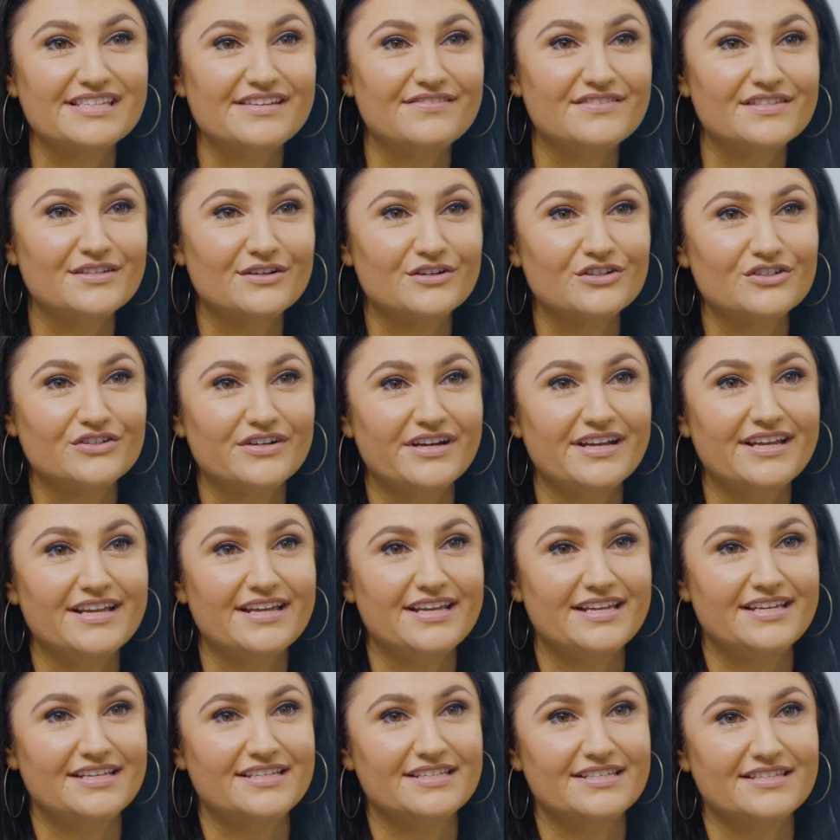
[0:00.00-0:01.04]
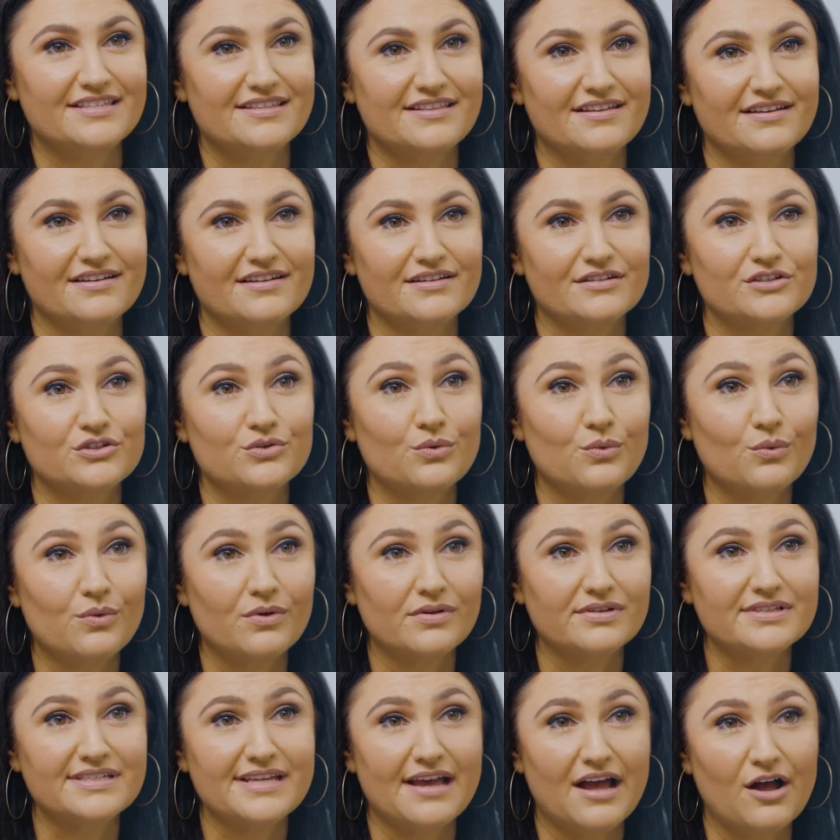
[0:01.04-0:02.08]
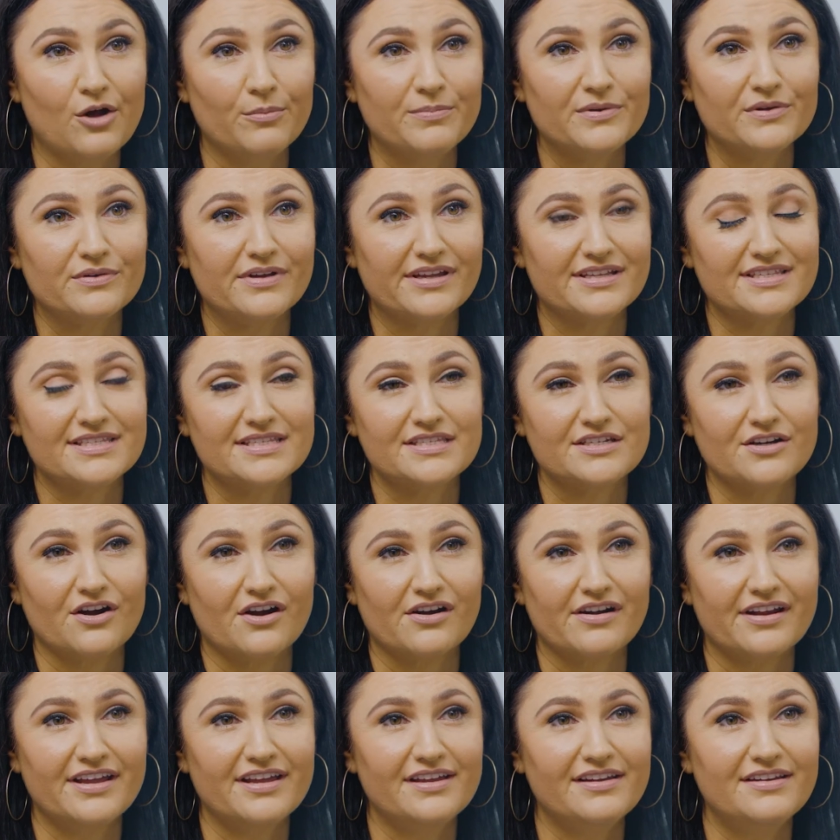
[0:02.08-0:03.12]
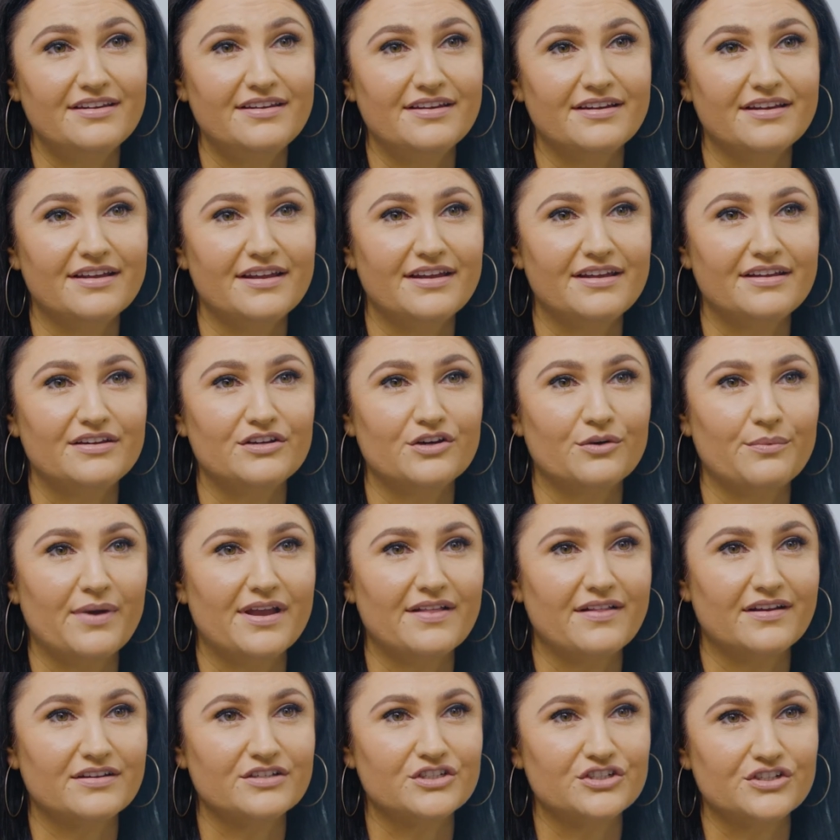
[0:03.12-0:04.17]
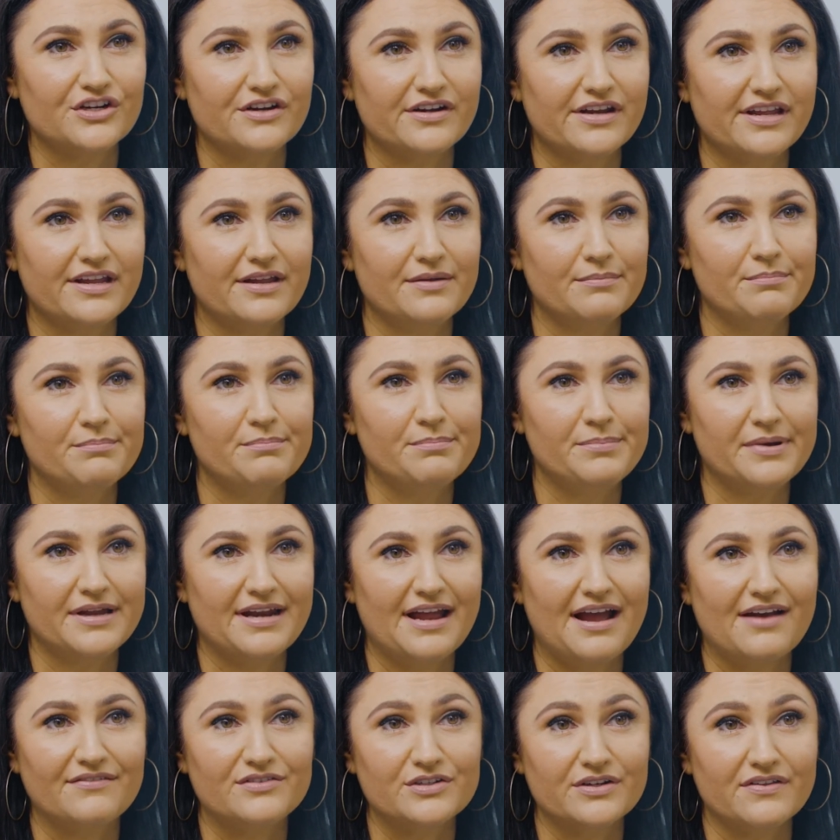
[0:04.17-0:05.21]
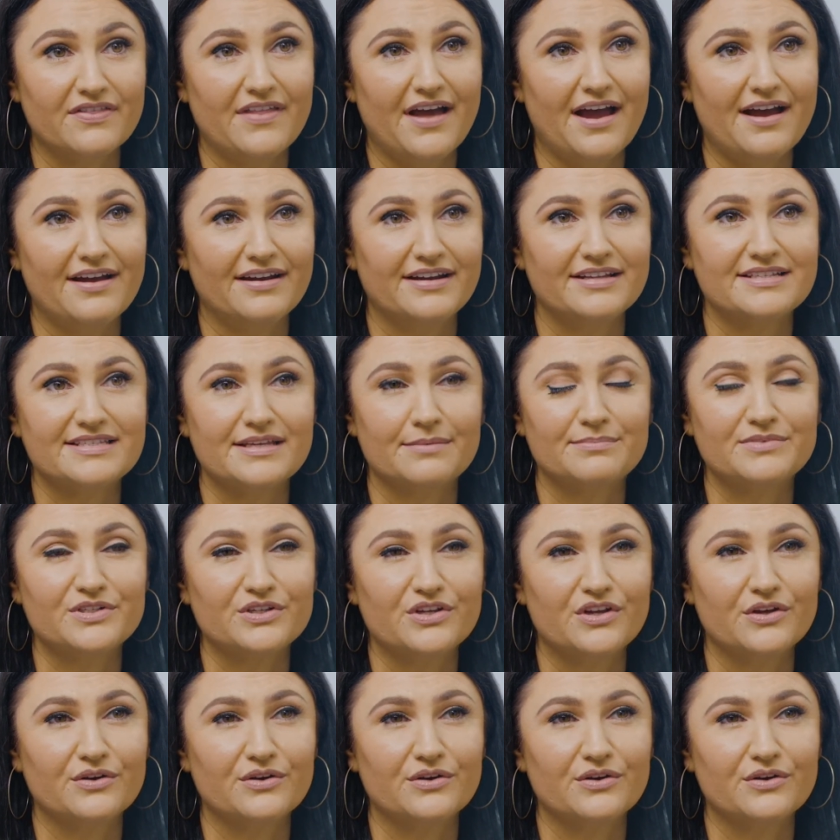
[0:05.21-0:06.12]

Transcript: sleeve surgery is the tool to help you get started in your weight loss journey, but after that, it's up to